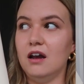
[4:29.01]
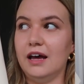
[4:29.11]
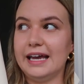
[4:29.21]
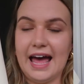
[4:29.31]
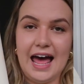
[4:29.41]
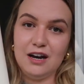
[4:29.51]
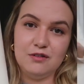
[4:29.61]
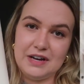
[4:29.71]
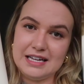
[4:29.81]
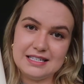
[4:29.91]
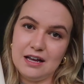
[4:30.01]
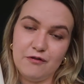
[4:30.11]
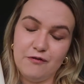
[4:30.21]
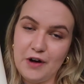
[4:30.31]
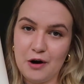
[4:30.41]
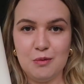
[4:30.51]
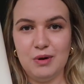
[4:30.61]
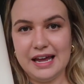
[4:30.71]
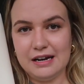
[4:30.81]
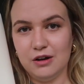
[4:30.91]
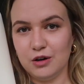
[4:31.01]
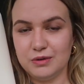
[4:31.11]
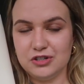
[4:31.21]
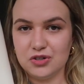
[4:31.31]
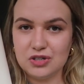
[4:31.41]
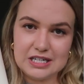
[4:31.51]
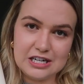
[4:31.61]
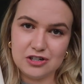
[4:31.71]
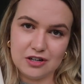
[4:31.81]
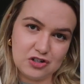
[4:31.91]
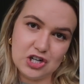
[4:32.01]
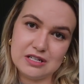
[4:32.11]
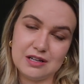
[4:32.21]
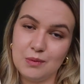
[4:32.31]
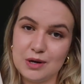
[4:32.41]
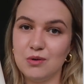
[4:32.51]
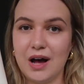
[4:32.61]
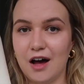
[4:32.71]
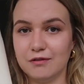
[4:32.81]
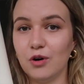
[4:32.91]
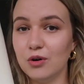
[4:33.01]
like elevates a very plain look with just a t-shirt and jeans like we all have.